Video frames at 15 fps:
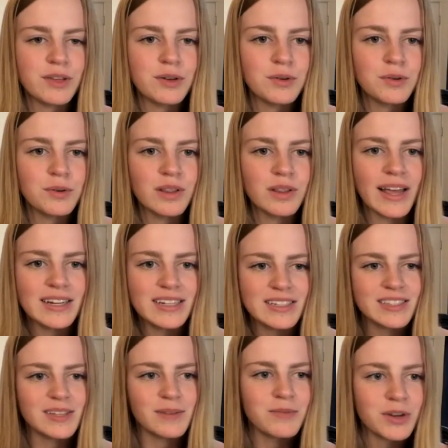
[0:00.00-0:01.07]
you like to
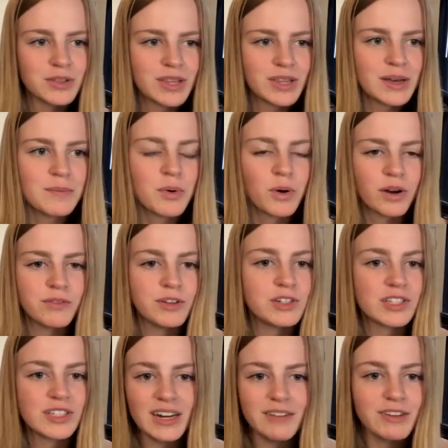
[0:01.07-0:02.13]
subvert them, or if you
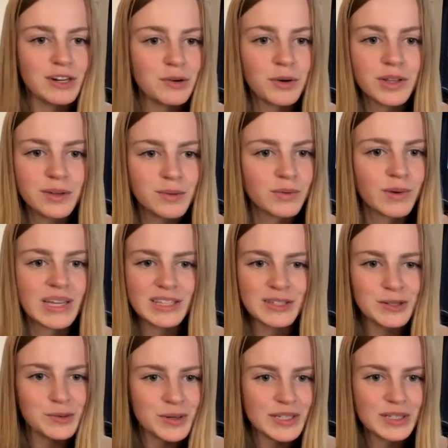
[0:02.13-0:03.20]
just kind of ignore them and write the
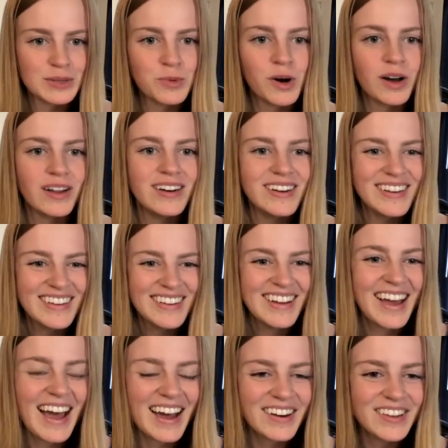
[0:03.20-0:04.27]
stories you want.
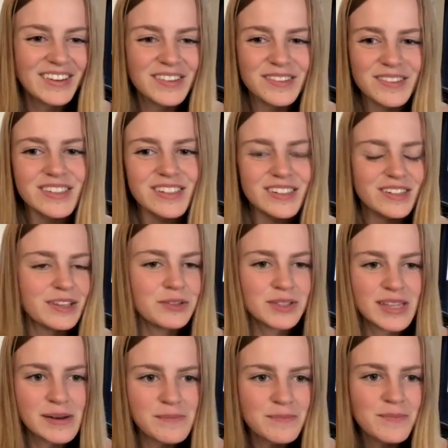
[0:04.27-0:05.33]
How do you use
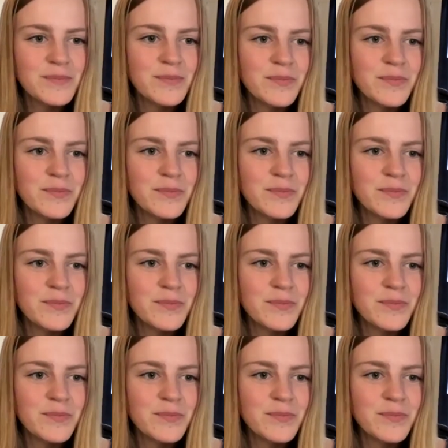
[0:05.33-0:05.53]
them?